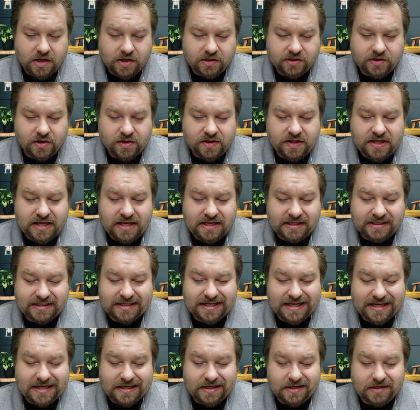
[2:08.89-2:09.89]
So
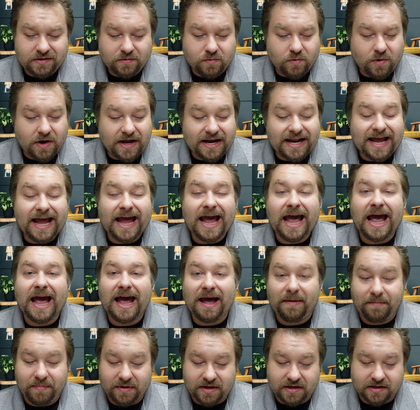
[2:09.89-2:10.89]
this is what
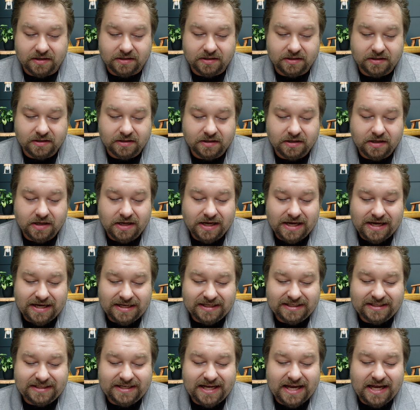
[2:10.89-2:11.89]
happened.
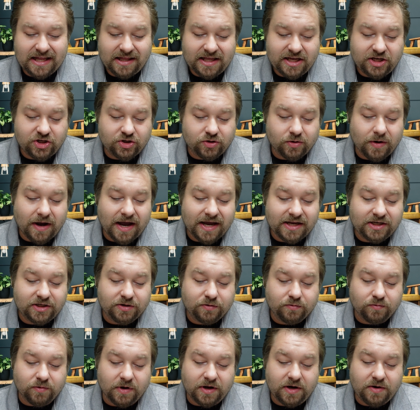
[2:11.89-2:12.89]
Stanley tried
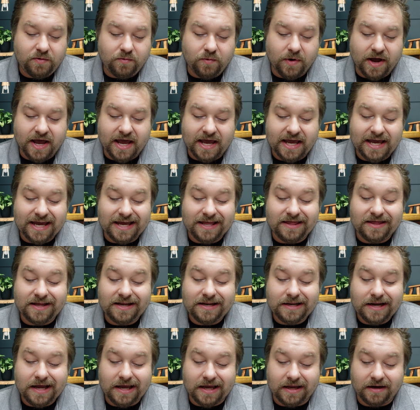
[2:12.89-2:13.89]
to run away in
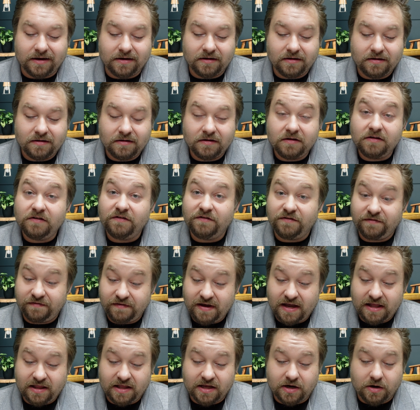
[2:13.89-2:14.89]
the night,
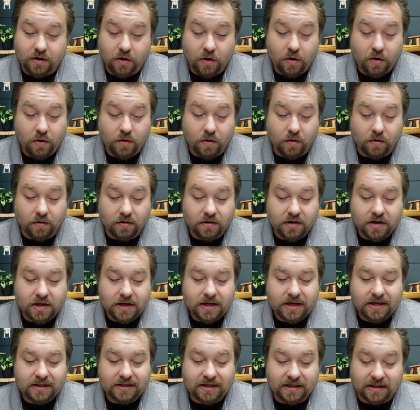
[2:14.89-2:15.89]
fell in a hole.
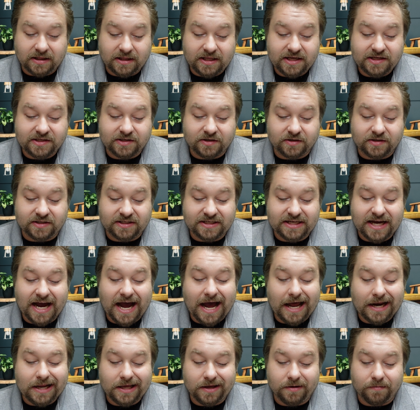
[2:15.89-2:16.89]
The lizards
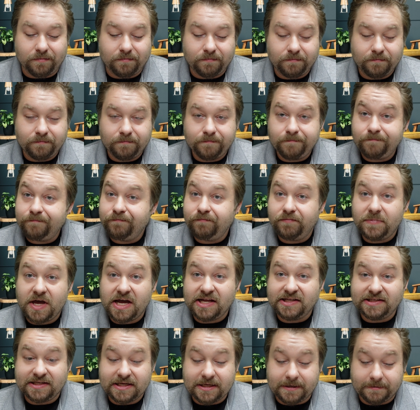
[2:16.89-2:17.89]
got him.
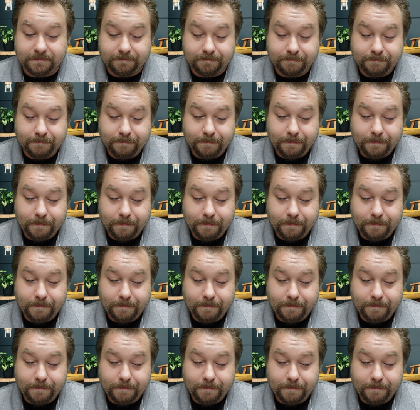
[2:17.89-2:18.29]
That's it.